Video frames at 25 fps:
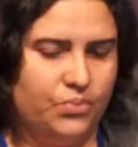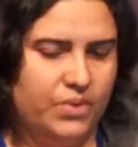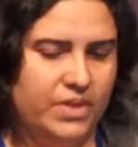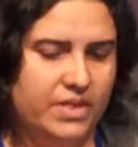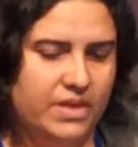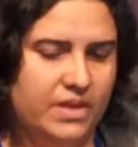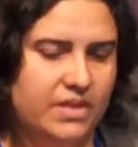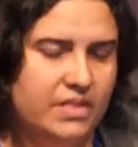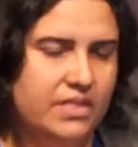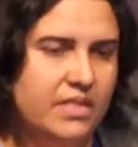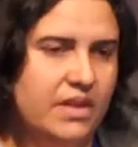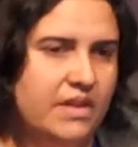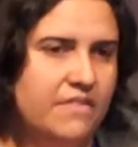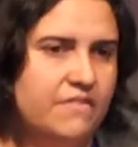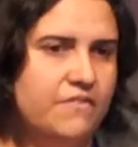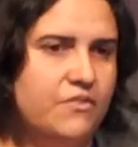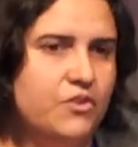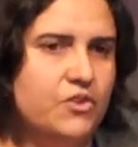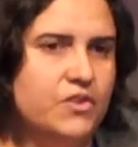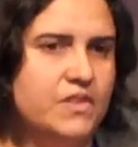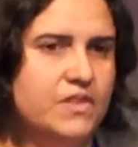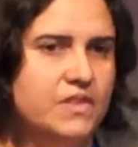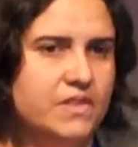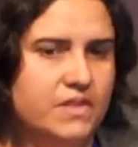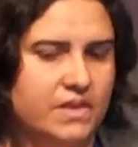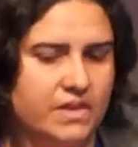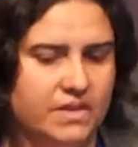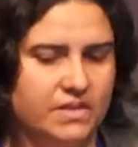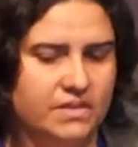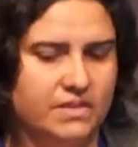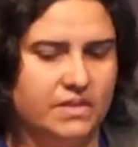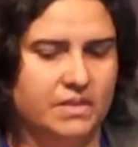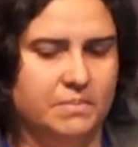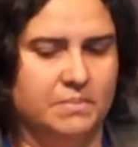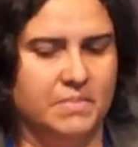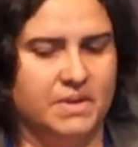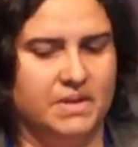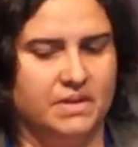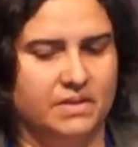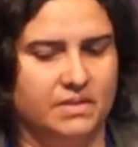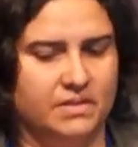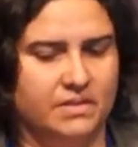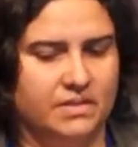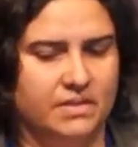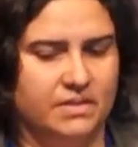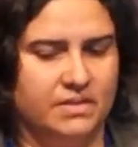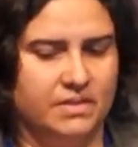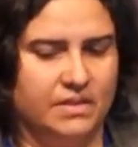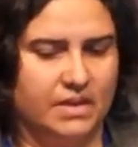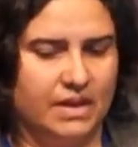within that first 60
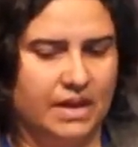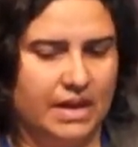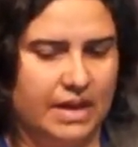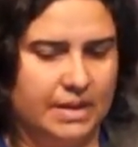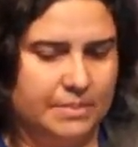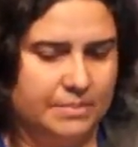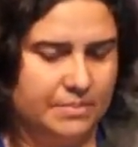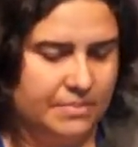minutes